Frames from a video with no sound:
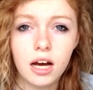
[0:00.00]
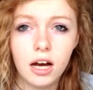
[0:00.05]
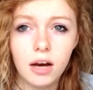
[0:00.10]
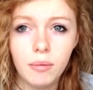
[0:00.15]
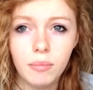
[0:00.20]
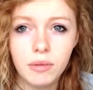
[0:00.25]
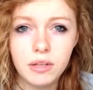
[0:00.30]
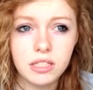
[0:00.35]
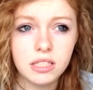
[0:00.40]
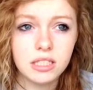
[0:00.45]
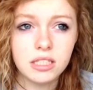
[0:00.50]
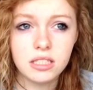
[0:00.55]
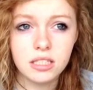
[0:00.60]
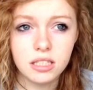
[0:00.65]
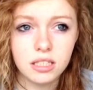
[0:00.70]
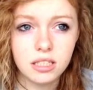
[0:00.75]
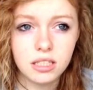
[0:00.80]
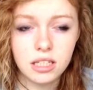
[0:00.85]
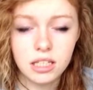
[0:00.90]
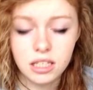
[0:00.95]
the
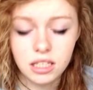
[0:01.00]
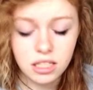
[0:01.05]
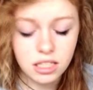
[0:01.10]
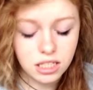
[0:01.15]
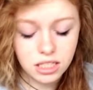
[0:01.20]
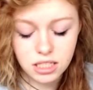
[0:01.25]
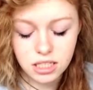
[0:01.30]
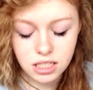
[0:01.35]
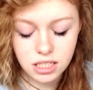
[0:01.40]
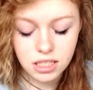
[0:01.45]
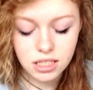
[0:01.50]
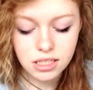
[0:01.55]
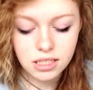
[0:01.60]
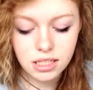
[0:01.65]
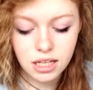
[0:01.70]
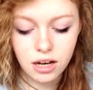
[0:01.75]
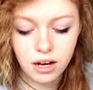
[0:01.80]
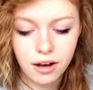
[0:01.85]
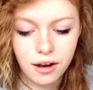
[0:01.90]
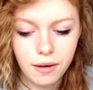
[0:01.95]
distance,
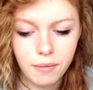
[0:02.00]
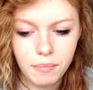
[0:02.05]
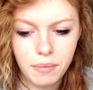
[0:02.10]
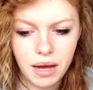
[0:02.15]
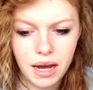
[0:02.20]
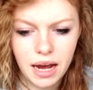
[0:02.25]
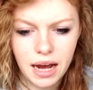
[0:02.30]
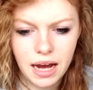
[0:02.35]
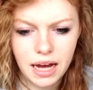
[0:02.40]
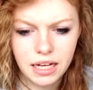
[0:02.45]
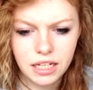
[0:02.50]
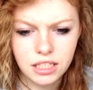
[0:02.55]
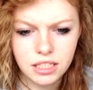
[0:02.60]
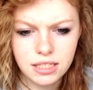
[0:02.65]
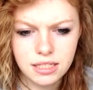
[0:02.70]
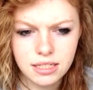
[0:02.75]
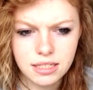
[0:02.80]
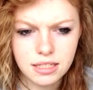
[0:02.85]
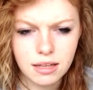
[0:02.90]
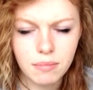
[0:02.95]

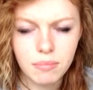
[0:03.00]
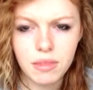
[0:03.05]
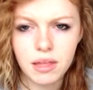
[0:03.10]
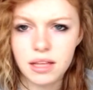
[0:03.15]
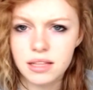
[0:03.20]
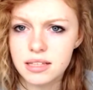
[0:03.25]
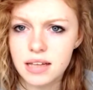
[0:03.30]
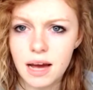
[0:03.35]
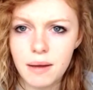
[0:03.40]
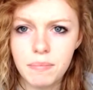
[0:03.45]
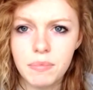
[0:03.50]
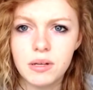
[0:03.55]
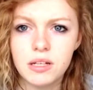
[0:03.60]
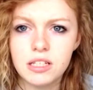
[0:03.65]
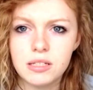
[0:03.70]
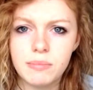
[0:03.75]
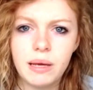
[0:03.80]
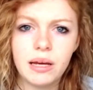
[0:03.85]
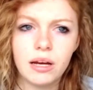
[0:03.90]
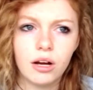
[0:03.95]
and something's happened
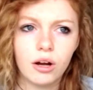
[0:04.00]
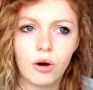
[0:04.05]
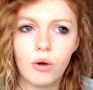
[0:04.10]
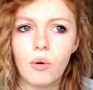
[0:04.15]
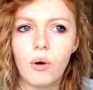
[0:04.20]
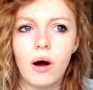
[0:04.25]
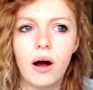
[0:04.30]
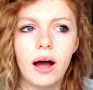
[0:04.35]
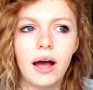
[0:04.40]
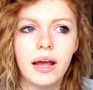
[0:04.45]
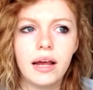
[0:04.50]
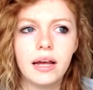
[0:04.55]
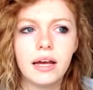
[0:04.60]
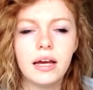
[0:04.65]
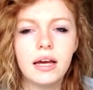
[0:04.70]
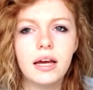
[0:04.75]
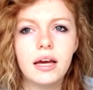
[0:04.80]
to make her cry.